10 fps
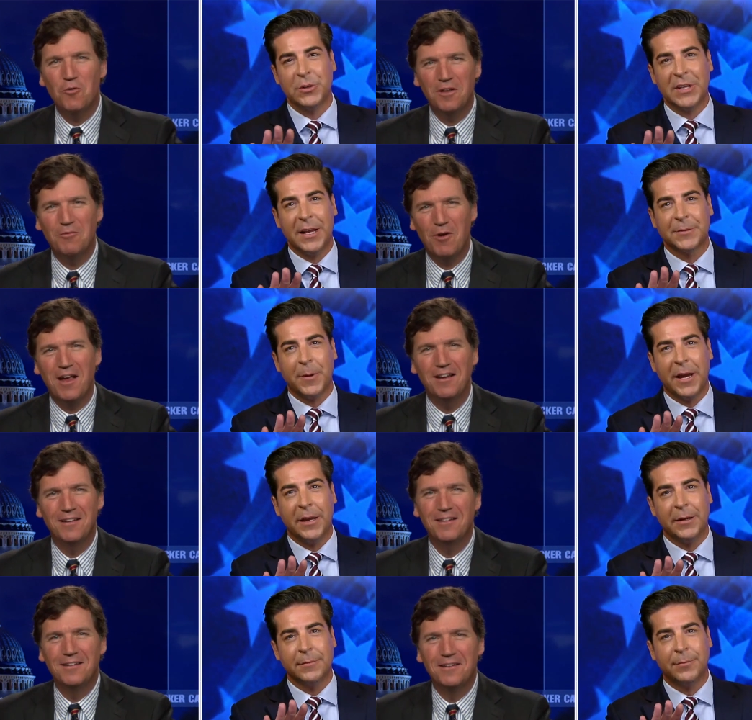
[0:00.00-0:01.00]
Speaker 1: was asked
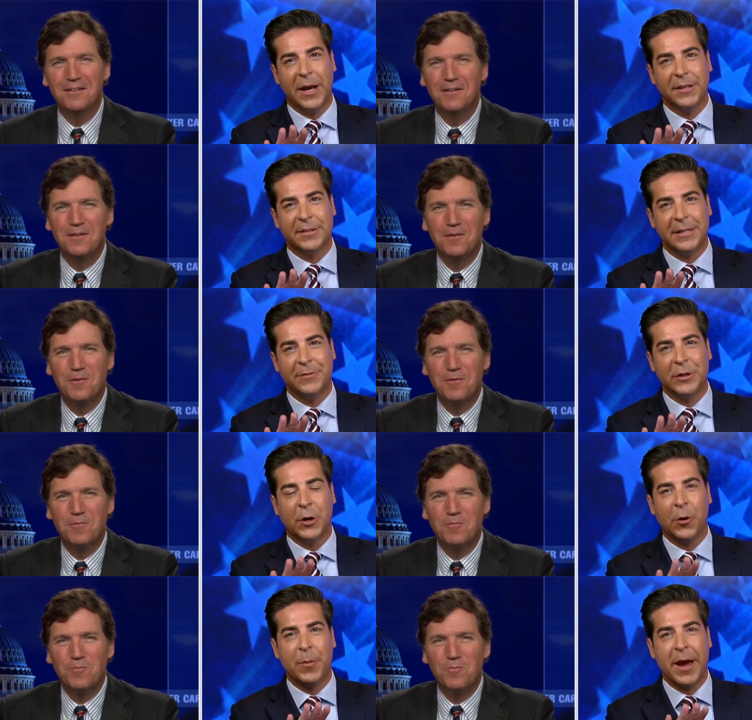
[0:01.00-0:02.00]
right. by, by Stephen
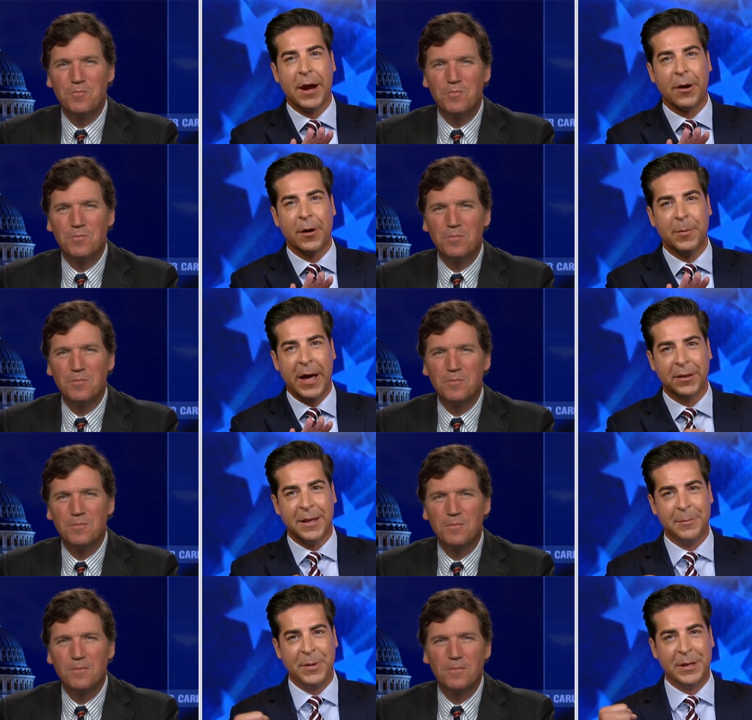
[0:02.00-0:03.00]
Colbert about
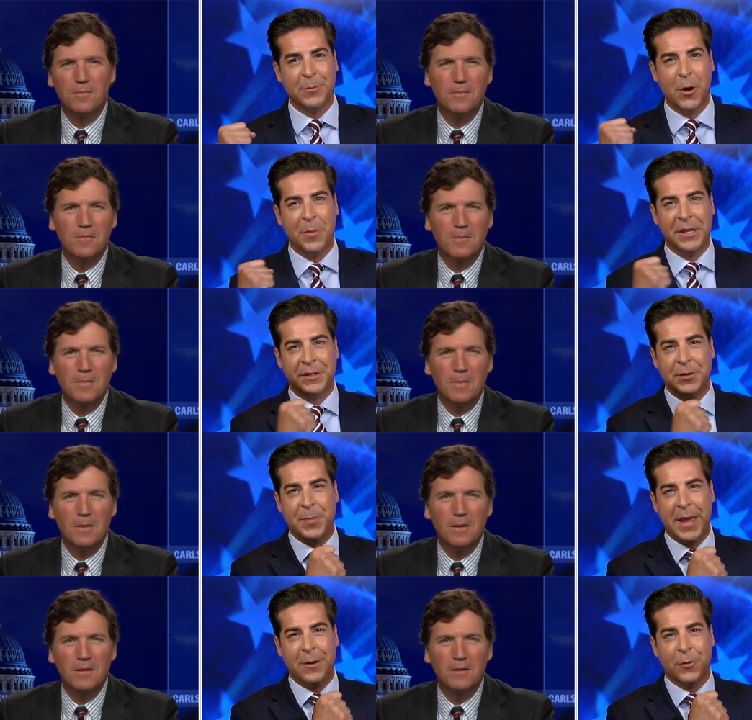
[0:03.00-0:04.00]
that big moment in the
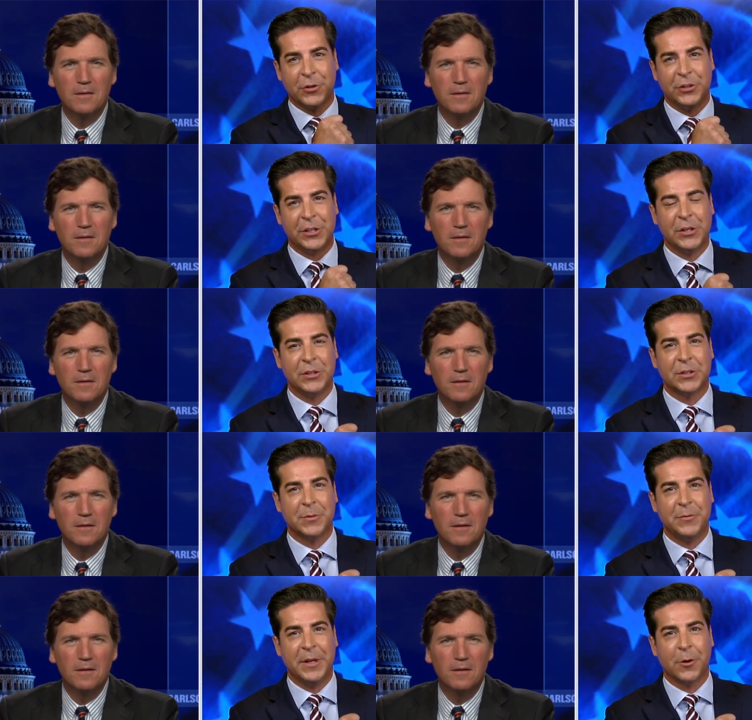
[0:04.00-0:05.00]
debate where she accused him
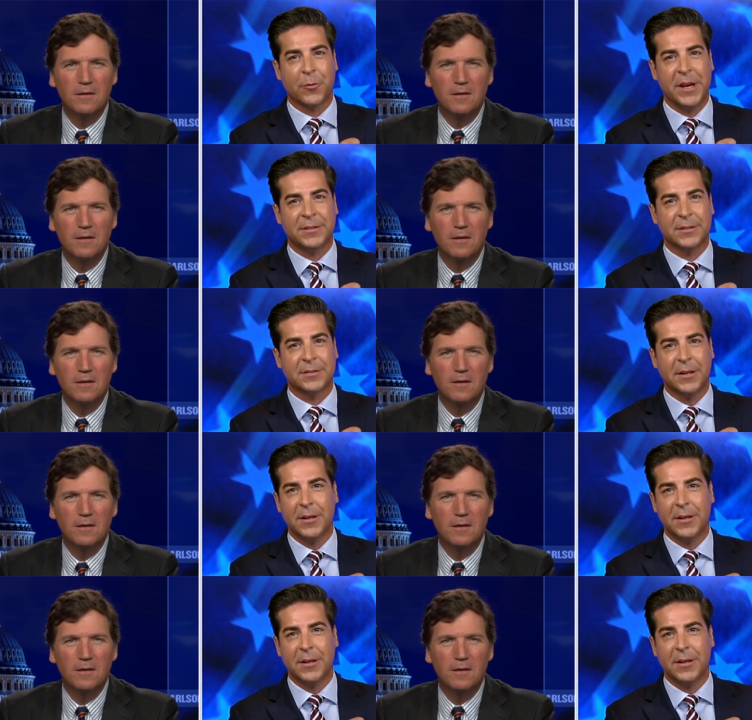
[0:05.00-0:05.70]
of being a racist.